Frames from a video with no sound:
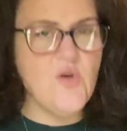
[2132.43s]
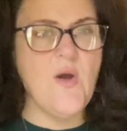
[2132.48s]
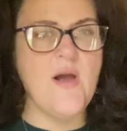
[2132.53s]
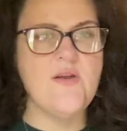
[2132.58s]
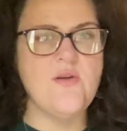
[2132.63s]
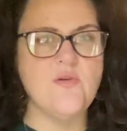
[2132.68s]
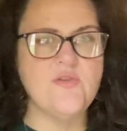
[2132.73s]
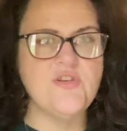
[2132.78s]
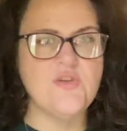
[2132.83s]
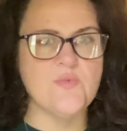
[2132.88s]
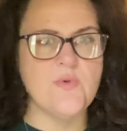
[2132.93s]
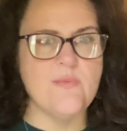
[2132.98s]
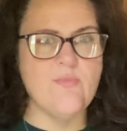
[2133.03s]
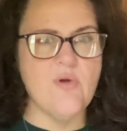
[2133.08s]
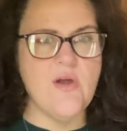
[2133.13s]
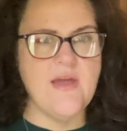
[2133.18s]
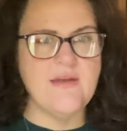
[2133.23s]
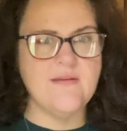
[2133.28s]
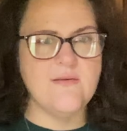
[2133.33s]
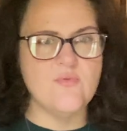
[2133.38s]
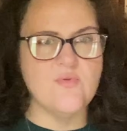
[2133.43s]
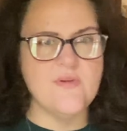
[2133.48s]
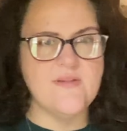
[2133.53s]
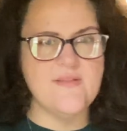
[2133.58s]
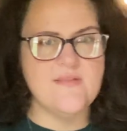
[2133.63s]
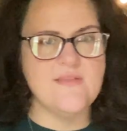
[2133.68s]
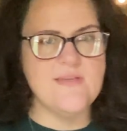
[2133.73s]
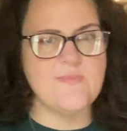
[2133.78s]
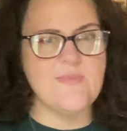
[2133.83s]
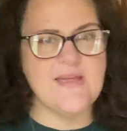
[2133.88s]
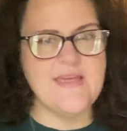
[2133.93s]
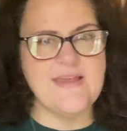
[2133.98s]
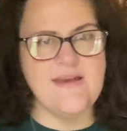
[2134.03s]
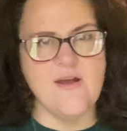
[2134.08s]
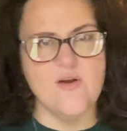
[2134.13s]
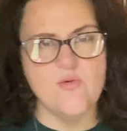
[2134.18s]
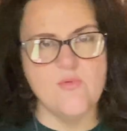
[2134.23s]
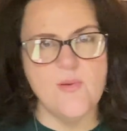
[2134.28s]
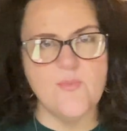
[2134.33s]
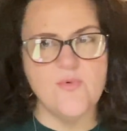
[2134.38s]
I know she rebranded recently, but I
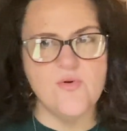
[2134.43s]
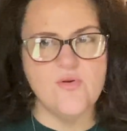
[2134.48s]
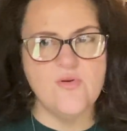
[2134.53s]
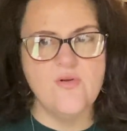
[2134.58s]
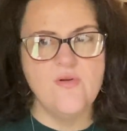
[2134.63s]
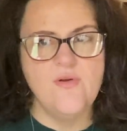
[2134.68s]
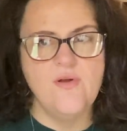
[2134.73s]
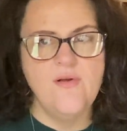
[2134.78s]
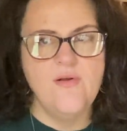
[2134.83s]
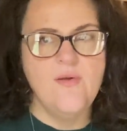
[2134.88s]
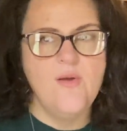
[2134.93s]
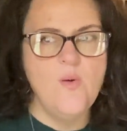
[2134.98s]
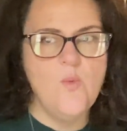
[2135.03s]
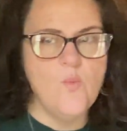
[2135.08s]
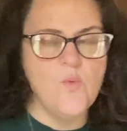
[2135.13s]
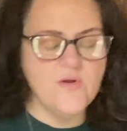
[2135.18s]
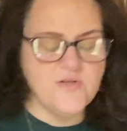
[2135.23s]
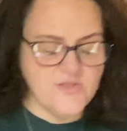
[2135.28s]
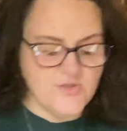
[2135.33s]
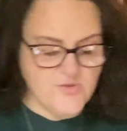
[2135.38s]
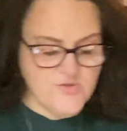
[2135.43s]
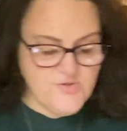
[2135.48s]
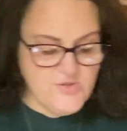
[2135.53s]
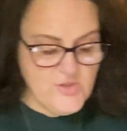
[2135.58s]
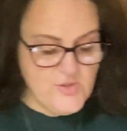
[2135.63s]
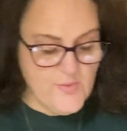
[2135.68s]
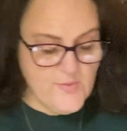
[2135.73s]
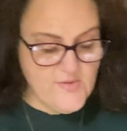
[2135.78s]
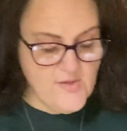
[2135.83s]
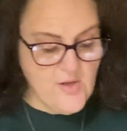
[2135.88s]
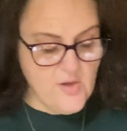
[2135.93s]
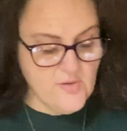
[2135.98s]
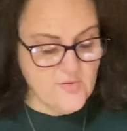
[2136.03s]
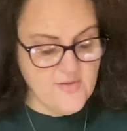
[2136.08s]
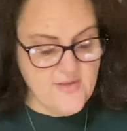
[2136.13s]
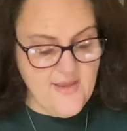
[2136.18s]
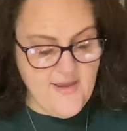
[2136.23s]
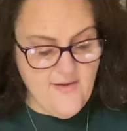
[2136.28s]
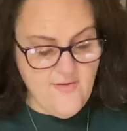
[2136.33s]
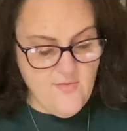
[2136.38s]
cannot remember what her studio is called
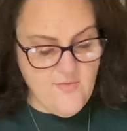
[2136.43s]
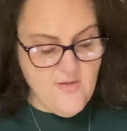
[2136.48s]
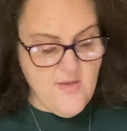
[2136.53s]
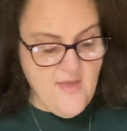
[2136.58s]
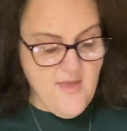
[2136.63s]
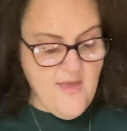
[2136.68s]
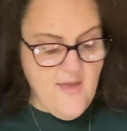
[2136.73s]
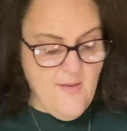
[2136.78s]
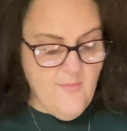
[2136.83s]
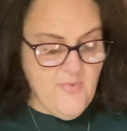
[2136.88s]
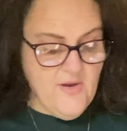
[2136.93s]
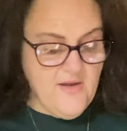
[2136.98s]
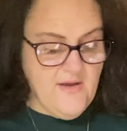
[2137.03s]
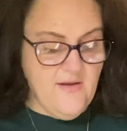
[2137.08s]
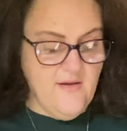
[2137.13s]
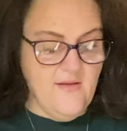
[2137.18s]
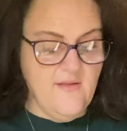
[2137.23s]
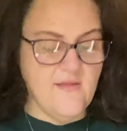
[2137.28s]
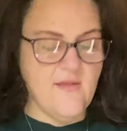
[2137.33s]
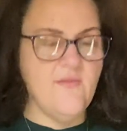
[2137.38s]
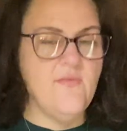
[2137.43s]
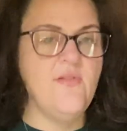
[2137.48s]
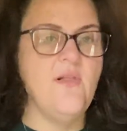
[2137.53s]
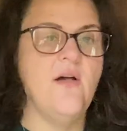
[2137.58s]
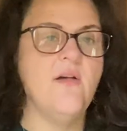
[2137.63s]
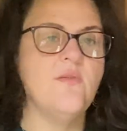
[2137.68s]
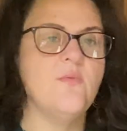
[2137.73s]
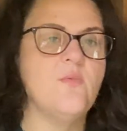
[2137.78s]
now. But it is a floss